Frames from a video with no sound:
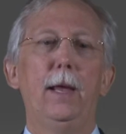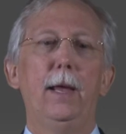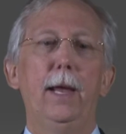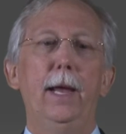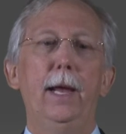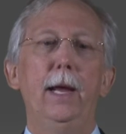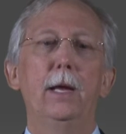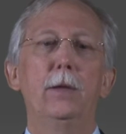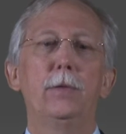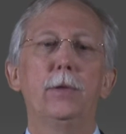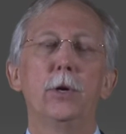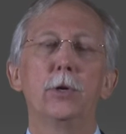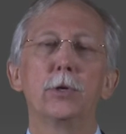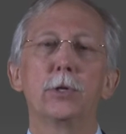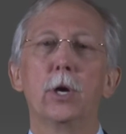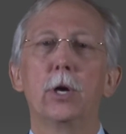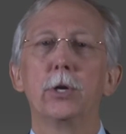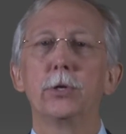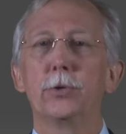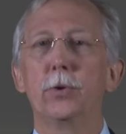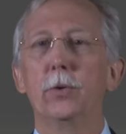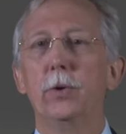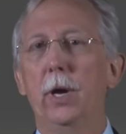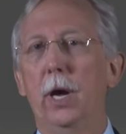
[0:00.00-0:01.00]
And there's
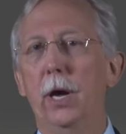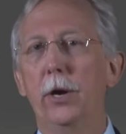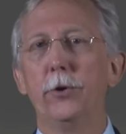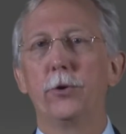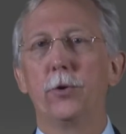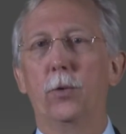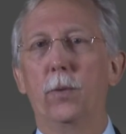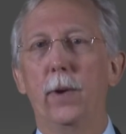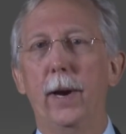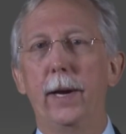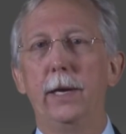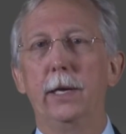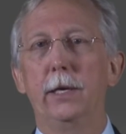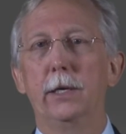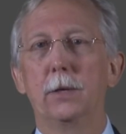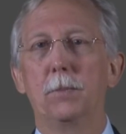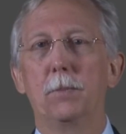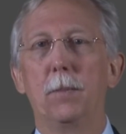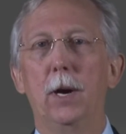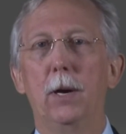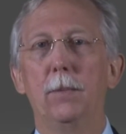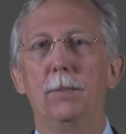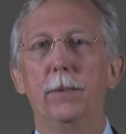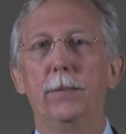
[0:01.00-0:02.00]
also an underwriting
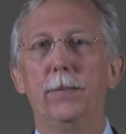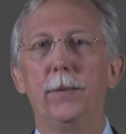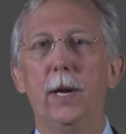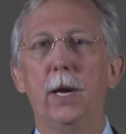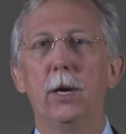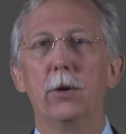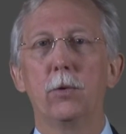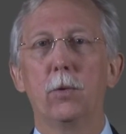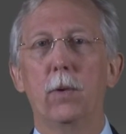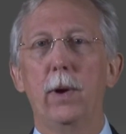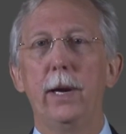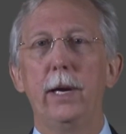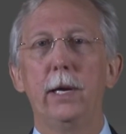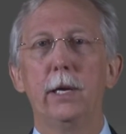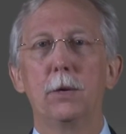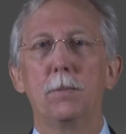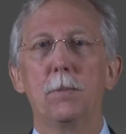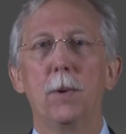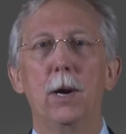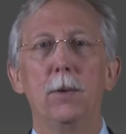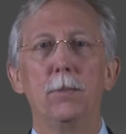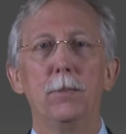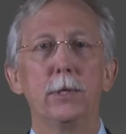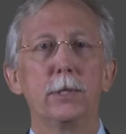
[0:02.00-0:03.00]
department. The underwriting
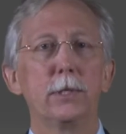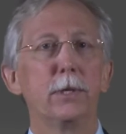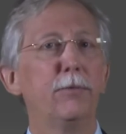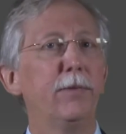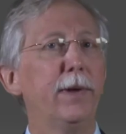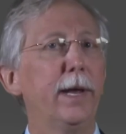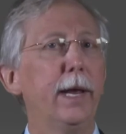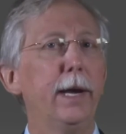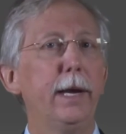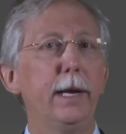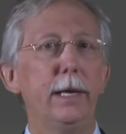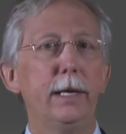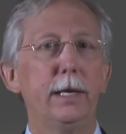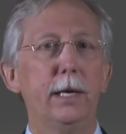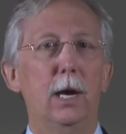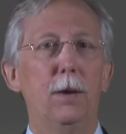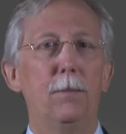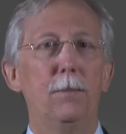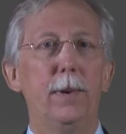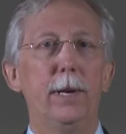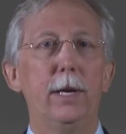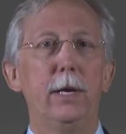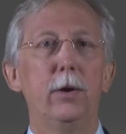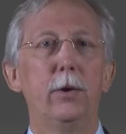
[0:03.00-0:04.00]
departments of any
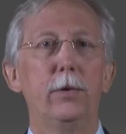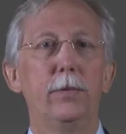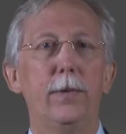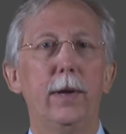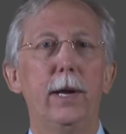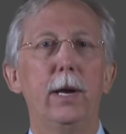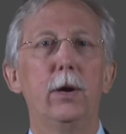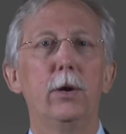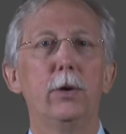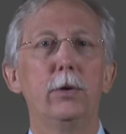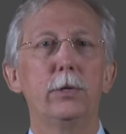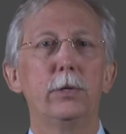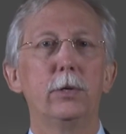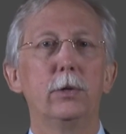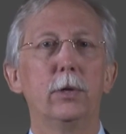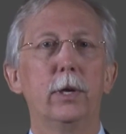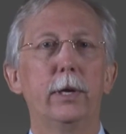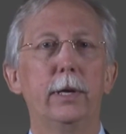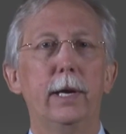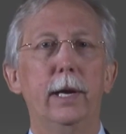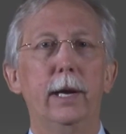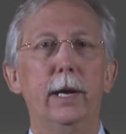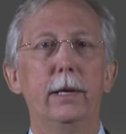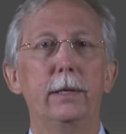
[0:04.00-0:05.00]
company are there to
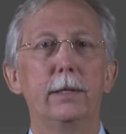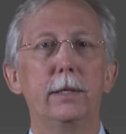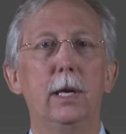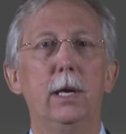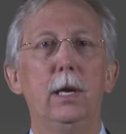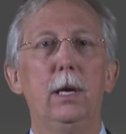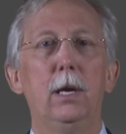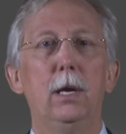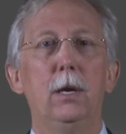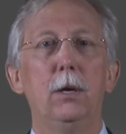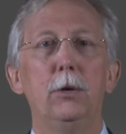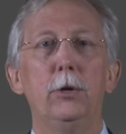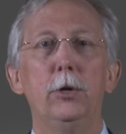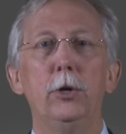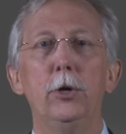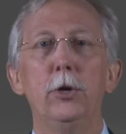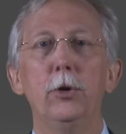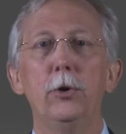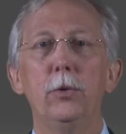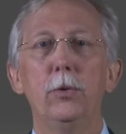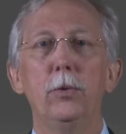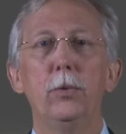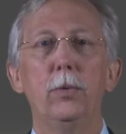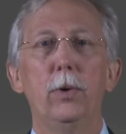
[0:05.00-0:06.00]
look at
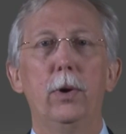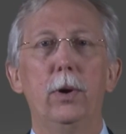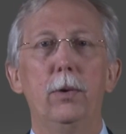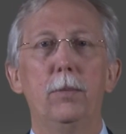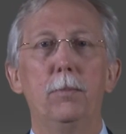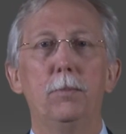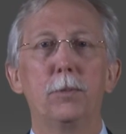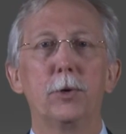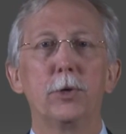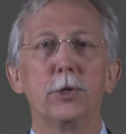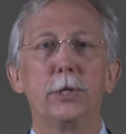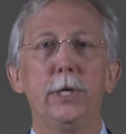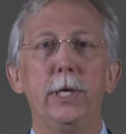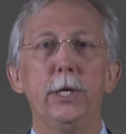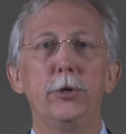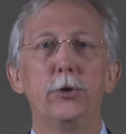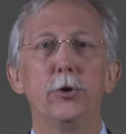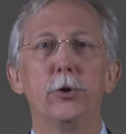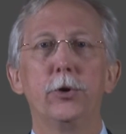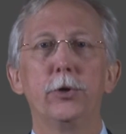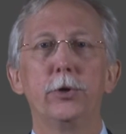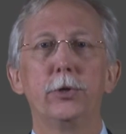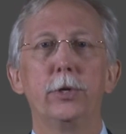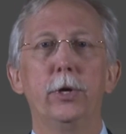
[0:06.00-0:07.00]
new
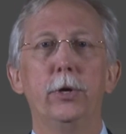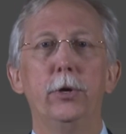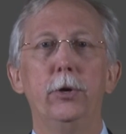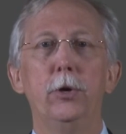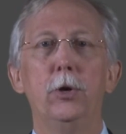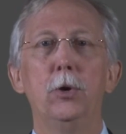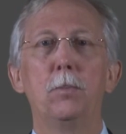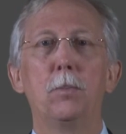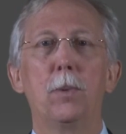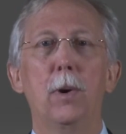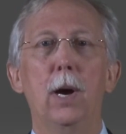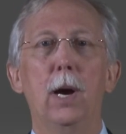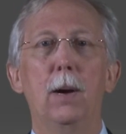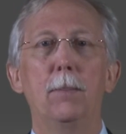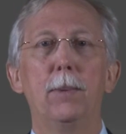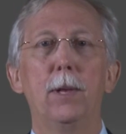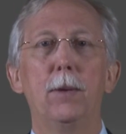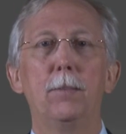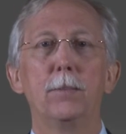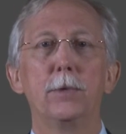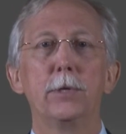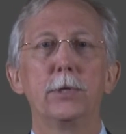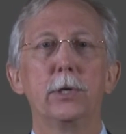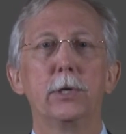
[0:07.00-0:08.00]
procedures, new
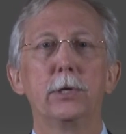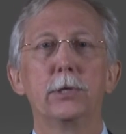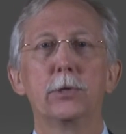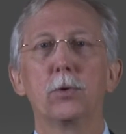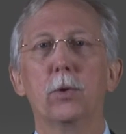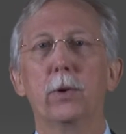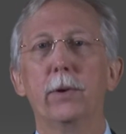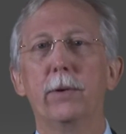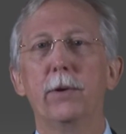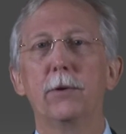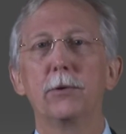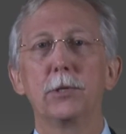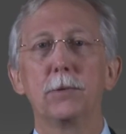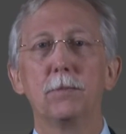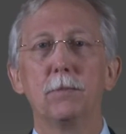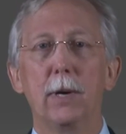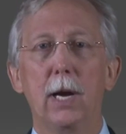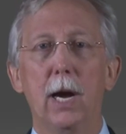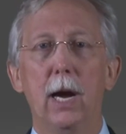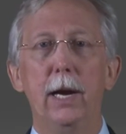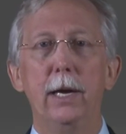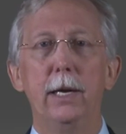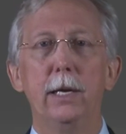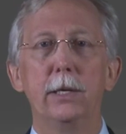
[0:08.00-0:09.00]
problems, to sort of give some
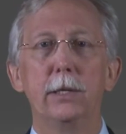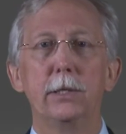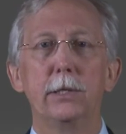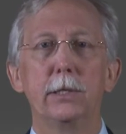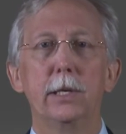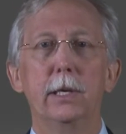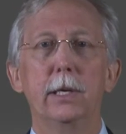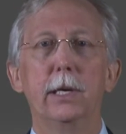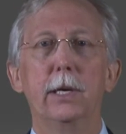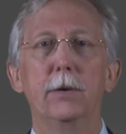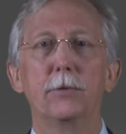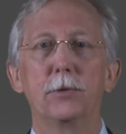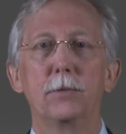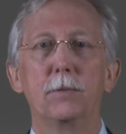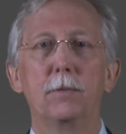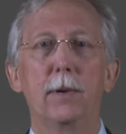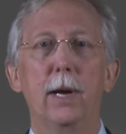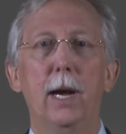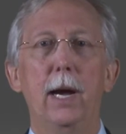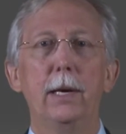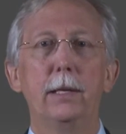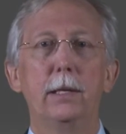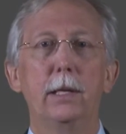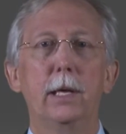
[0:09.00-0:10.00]
guidance and give some
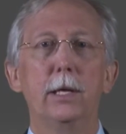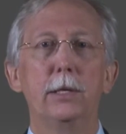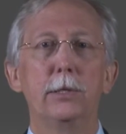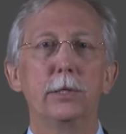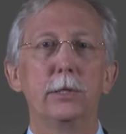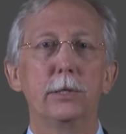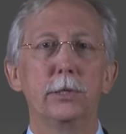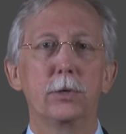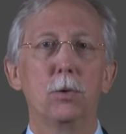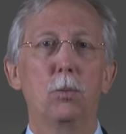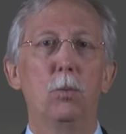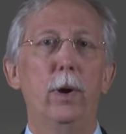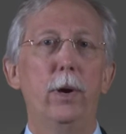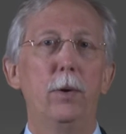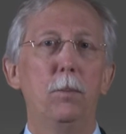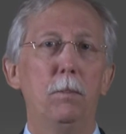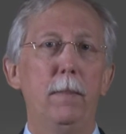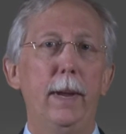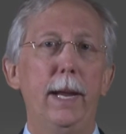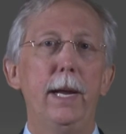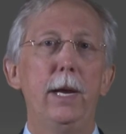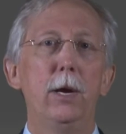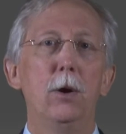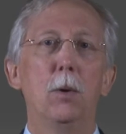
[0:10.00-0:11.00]
guidelines as to what
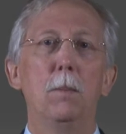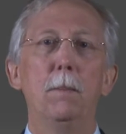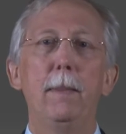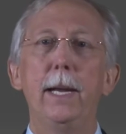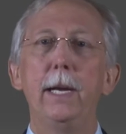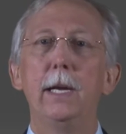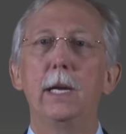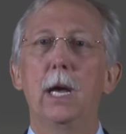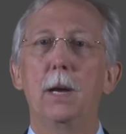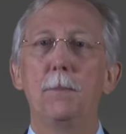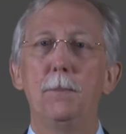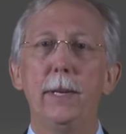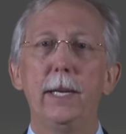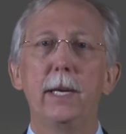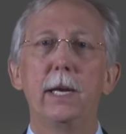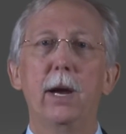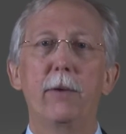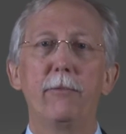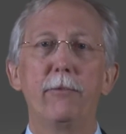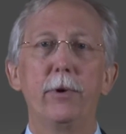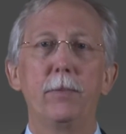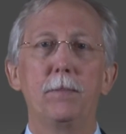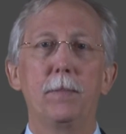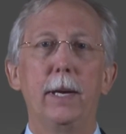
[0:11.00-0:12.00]
may or may not be
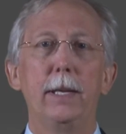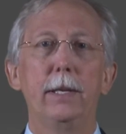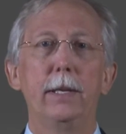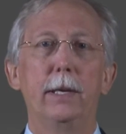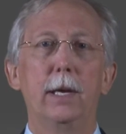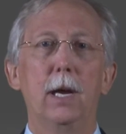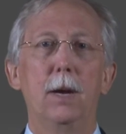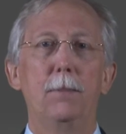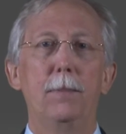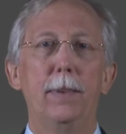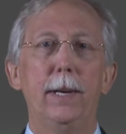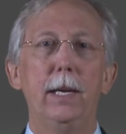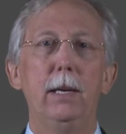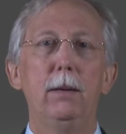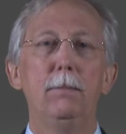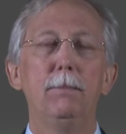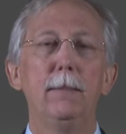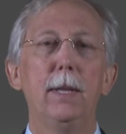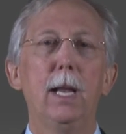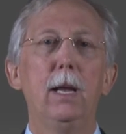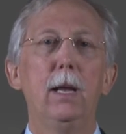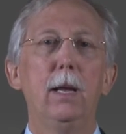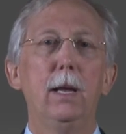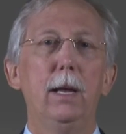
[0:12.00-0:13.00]
covered by the company.
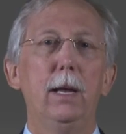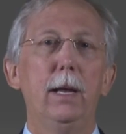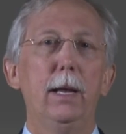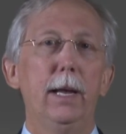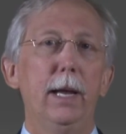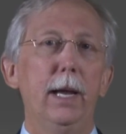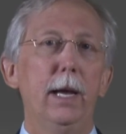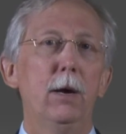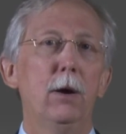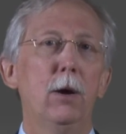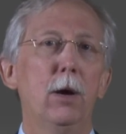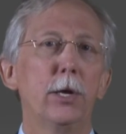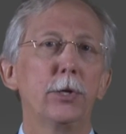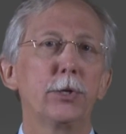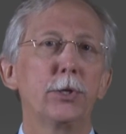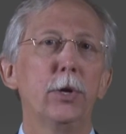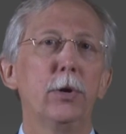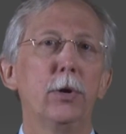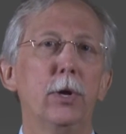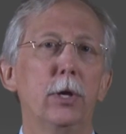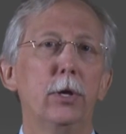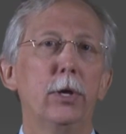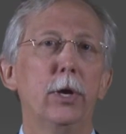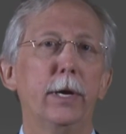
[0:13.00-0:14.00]
And
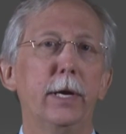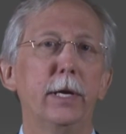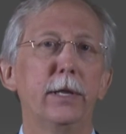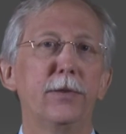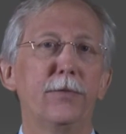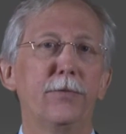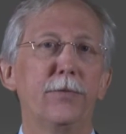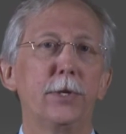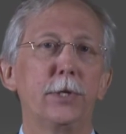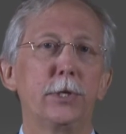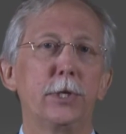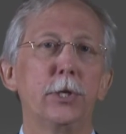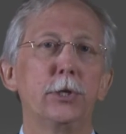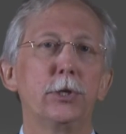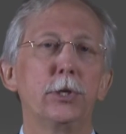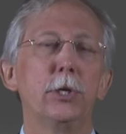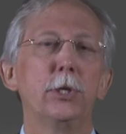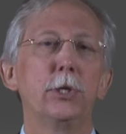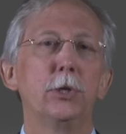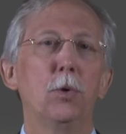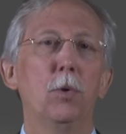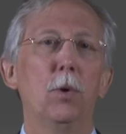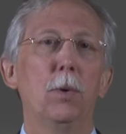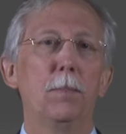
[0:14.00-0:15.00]
also to look at the
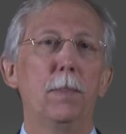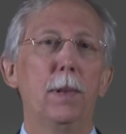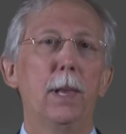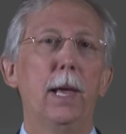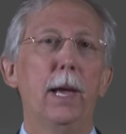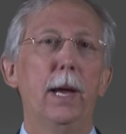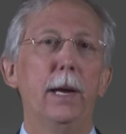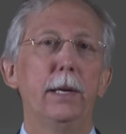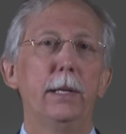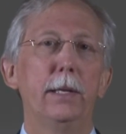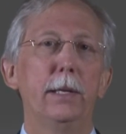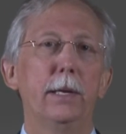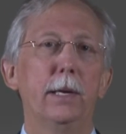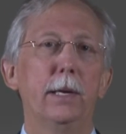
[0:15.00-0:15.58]
physicians who apply to the